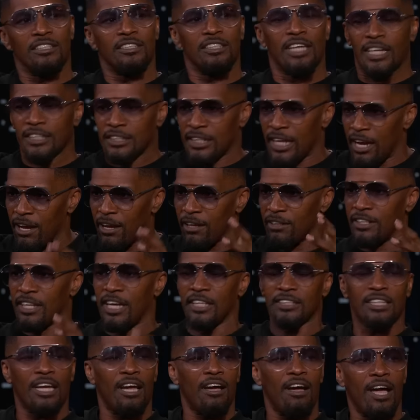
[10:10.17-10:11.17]
That's how
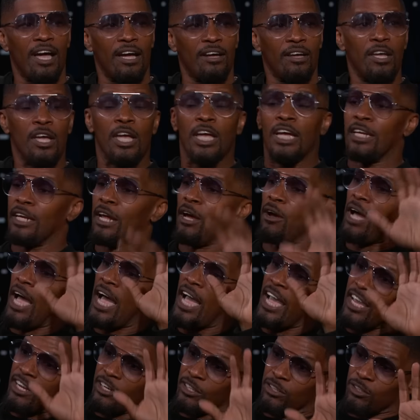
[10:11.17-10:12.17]
that's how high. Oh. Now
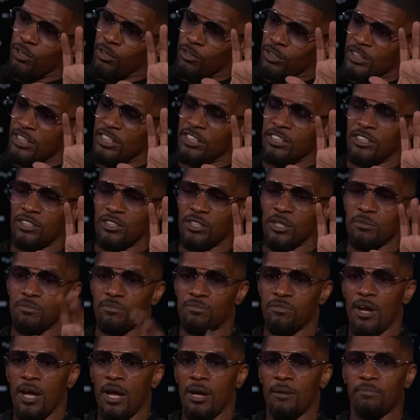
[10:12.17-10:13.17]
I had a 13 step
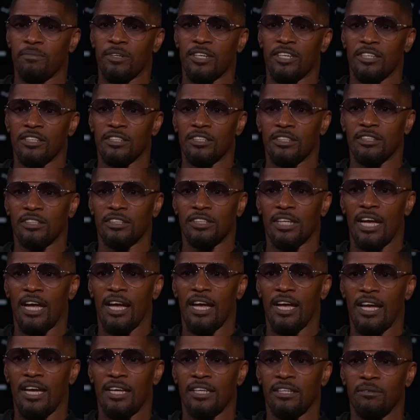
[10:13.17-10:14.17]
drop because
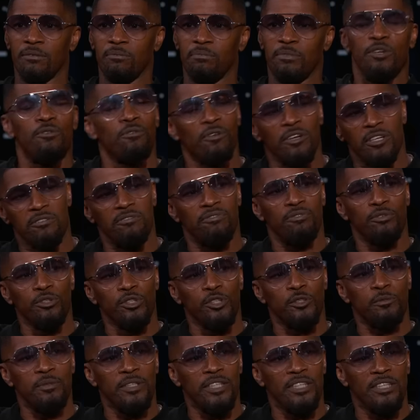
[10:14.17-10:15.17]
I had to be running full
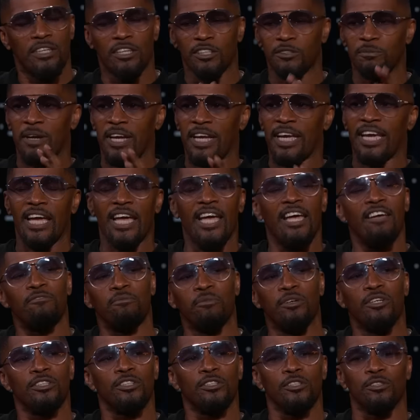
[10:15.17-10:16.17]
speed because my calf
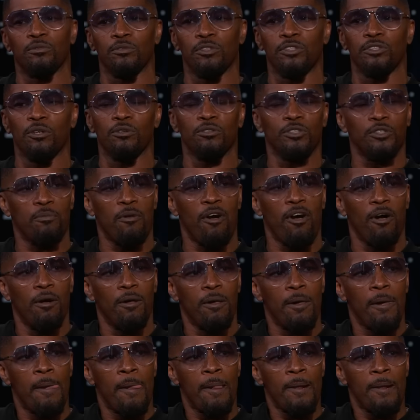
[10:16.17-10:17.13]
muscles were so small.